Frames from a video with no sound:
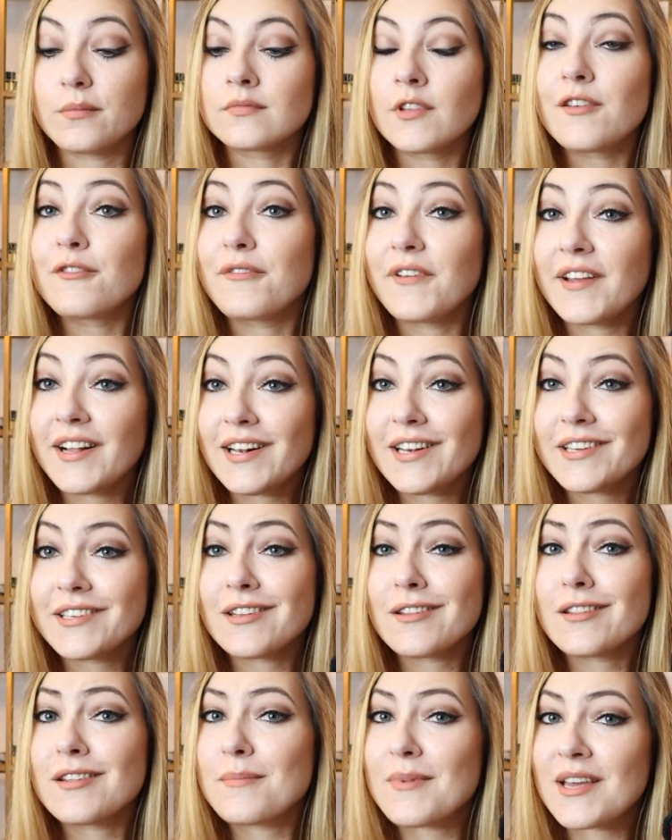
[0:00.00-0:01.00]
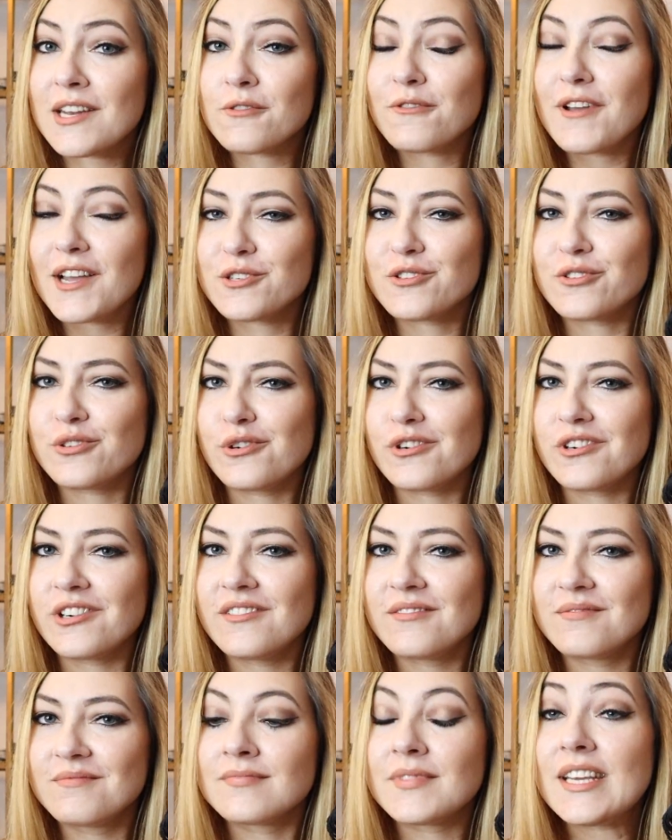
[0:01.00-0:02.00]
Filt, the
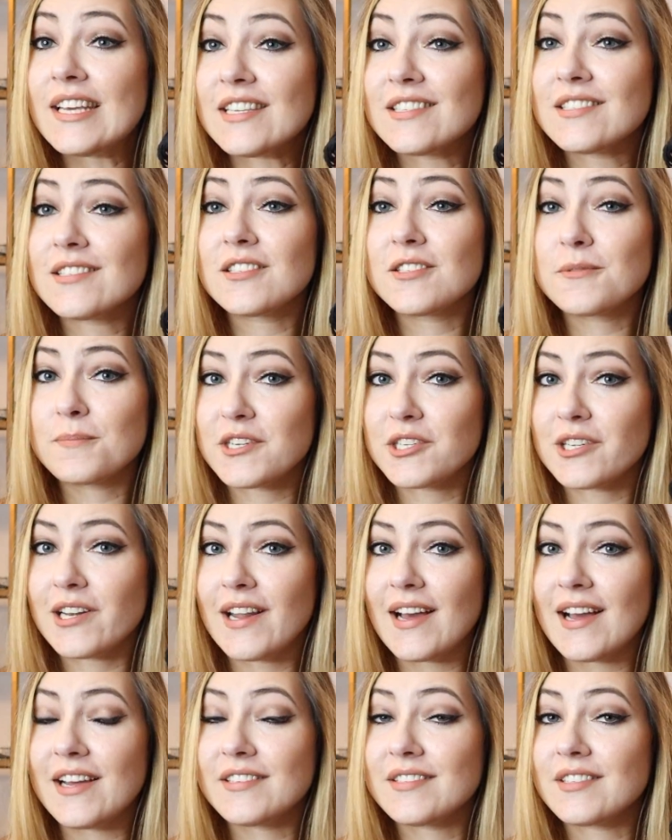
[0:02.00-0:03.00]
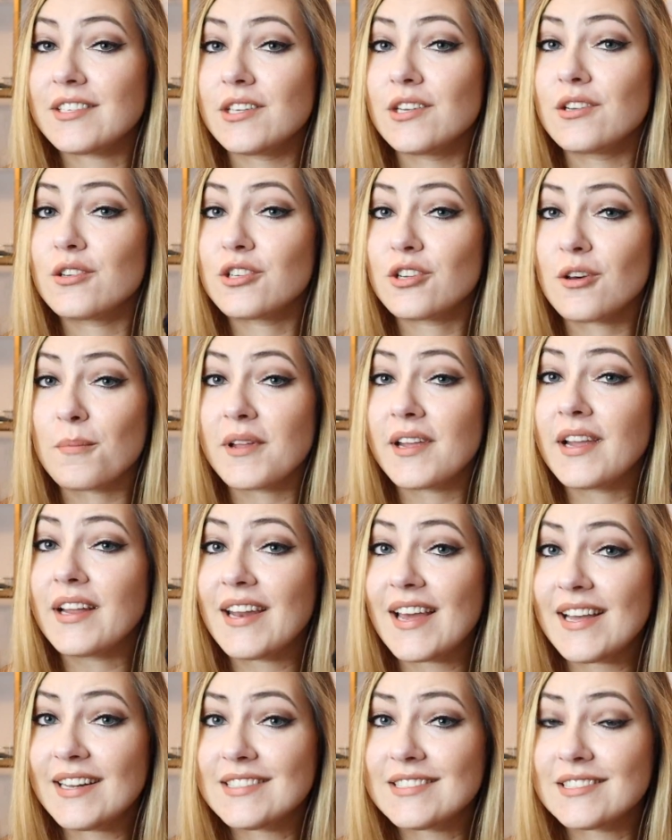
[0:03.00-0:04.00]
manufacturer, is specialized in shopping
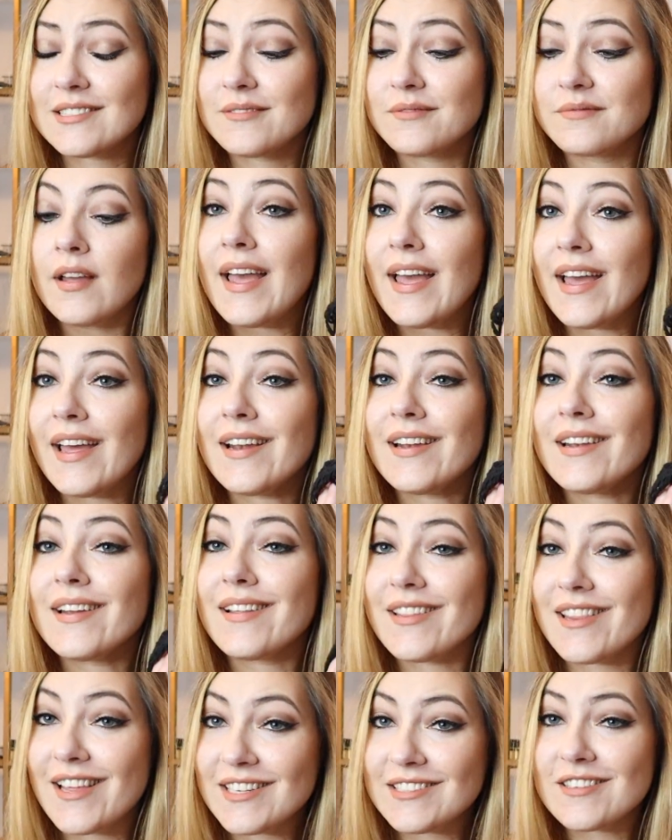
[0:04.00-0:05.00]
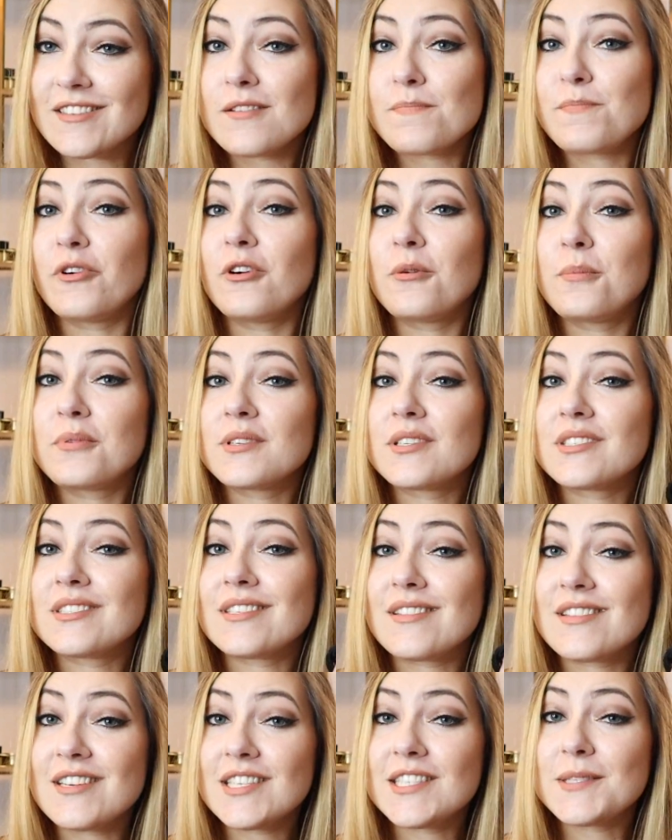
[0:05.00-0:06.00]
nets, and that's the purpose
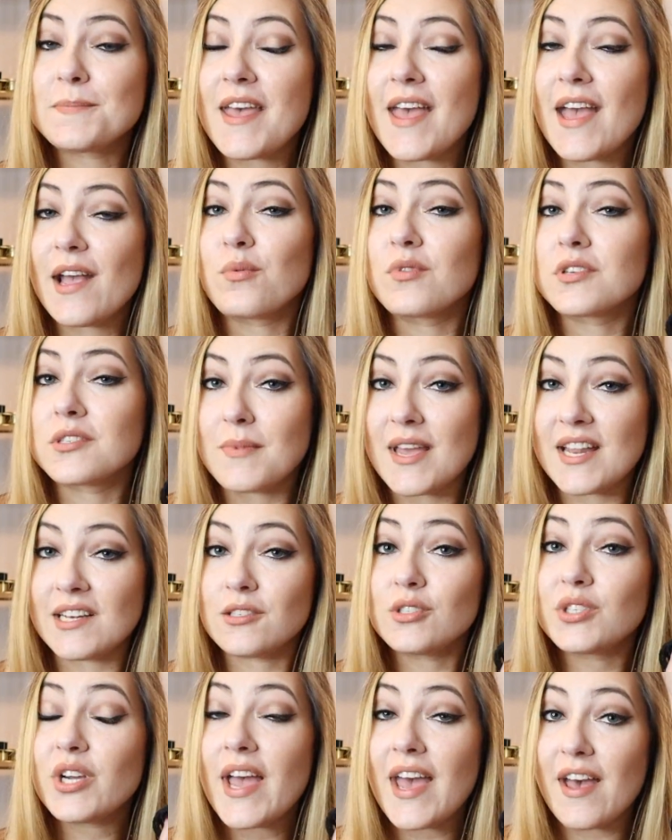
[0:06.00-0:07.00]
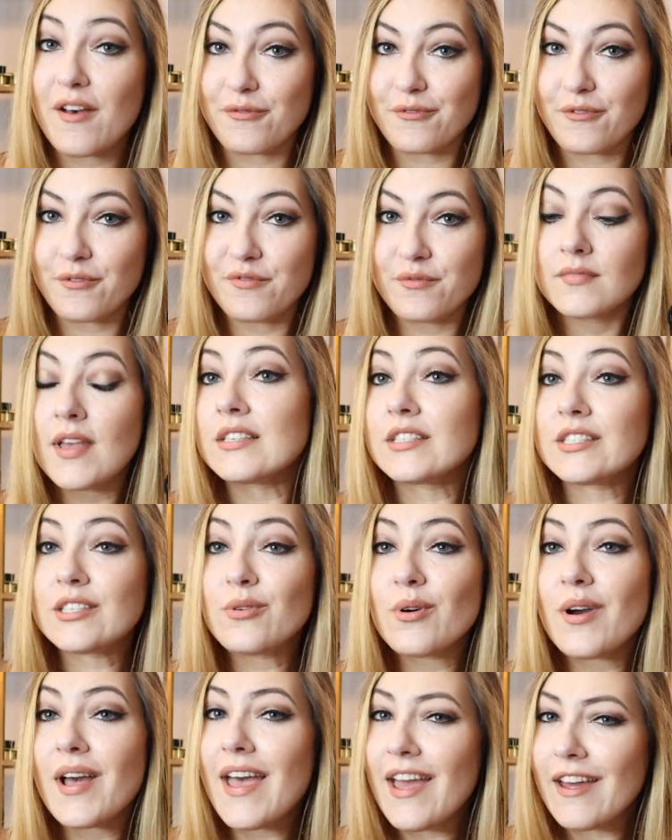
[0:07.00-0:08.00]
this bag was meant to have.
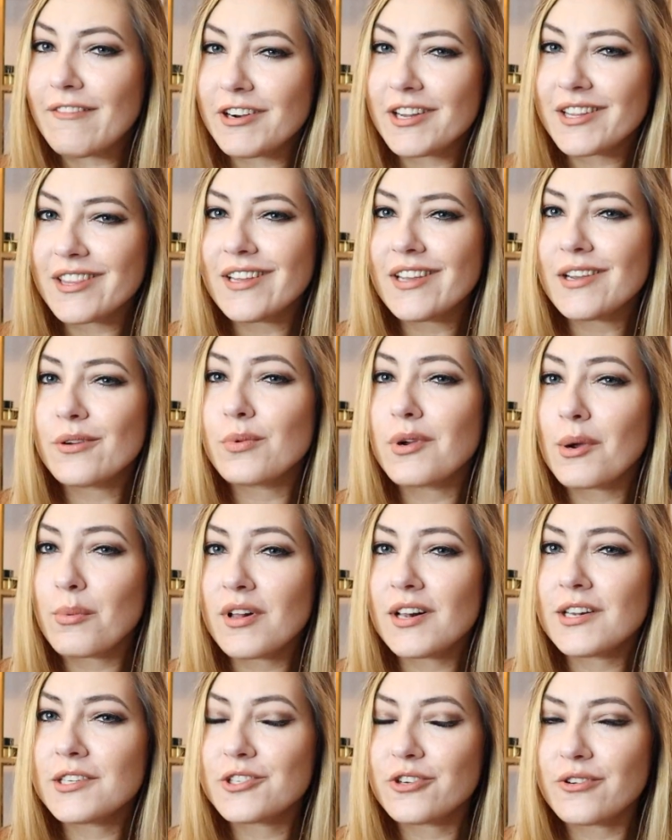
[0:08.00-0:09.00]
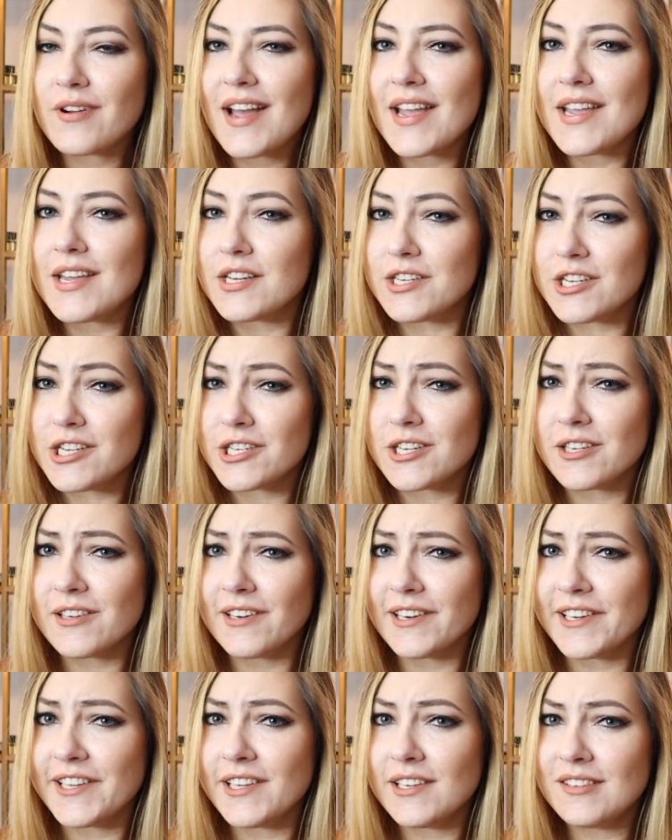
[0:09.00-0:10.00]
So everything we will try
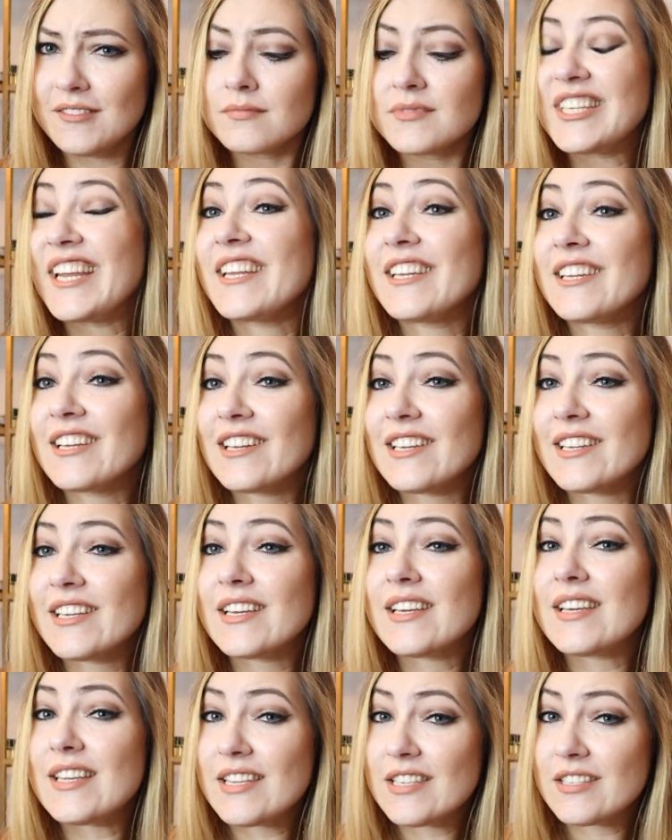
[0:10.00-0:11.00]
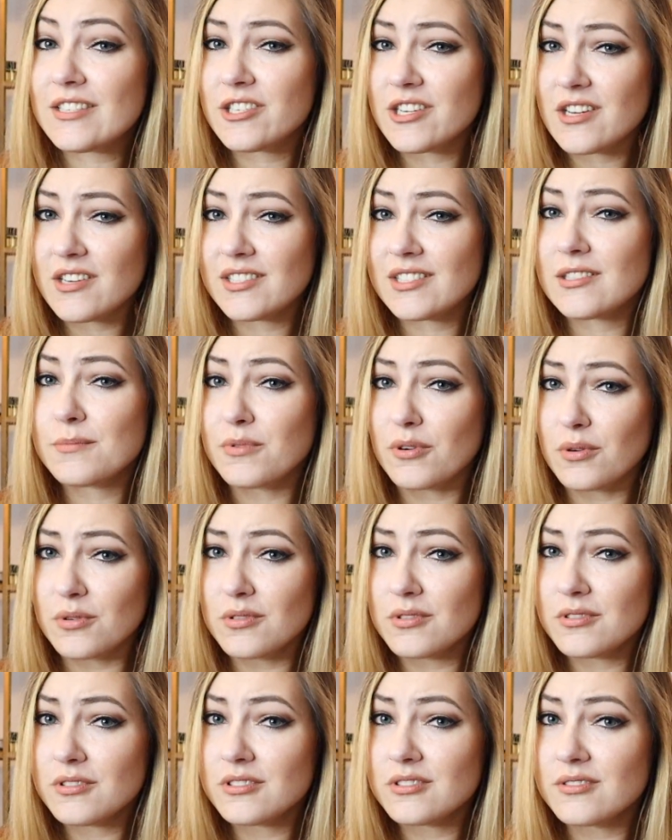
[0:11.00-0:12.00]
additionally technically is just a
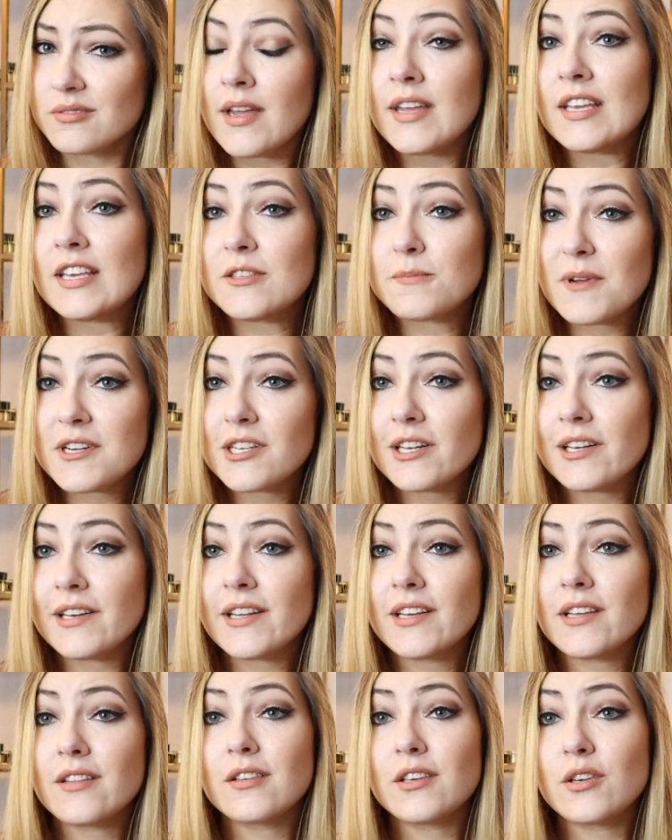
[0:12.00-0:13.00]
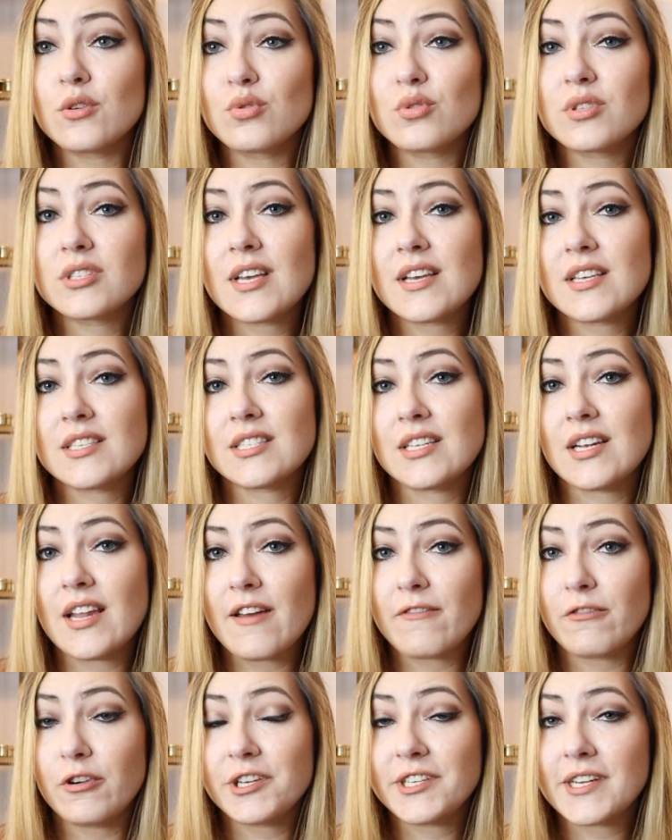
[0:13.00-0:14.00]
bonus, especially the use as an
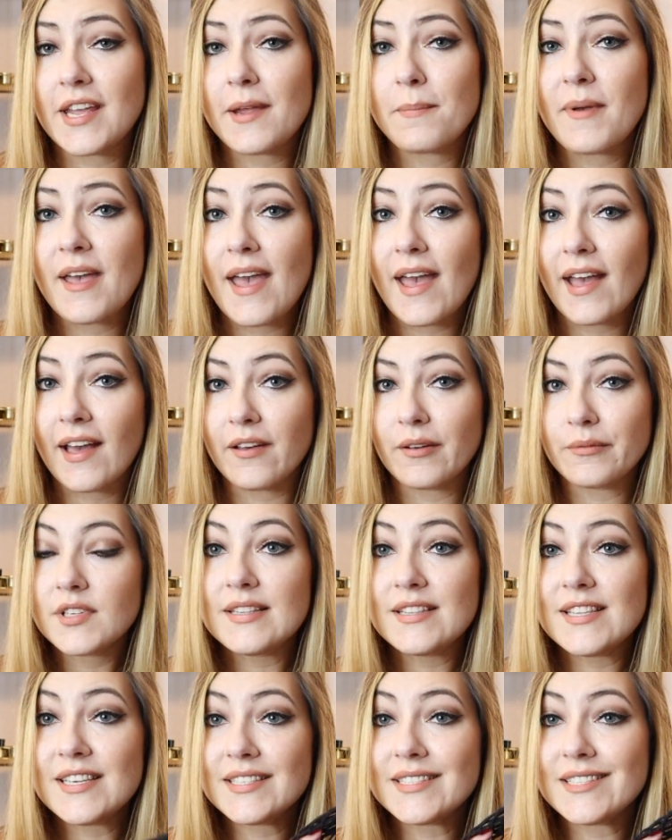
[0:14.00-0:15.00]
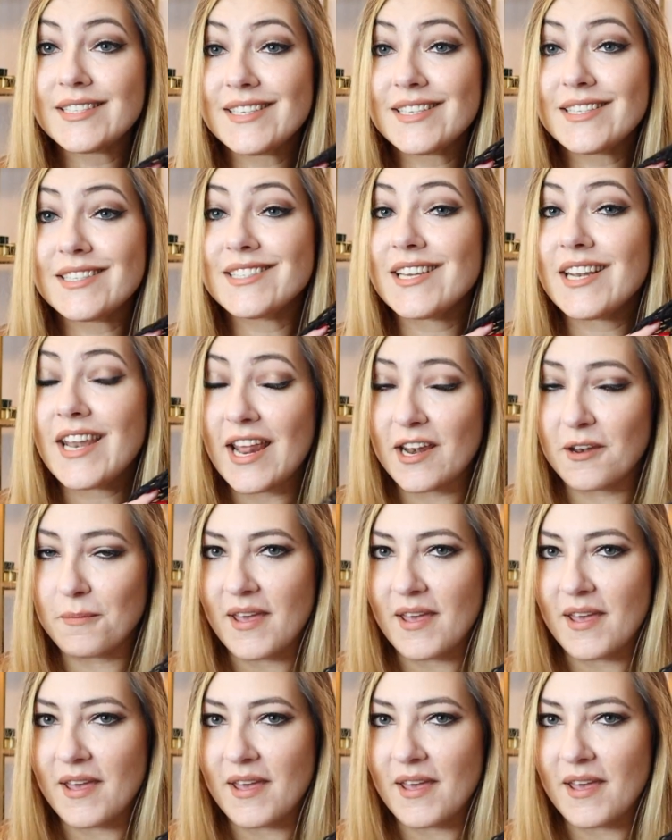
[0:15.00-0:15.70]
everyday bag. This is a net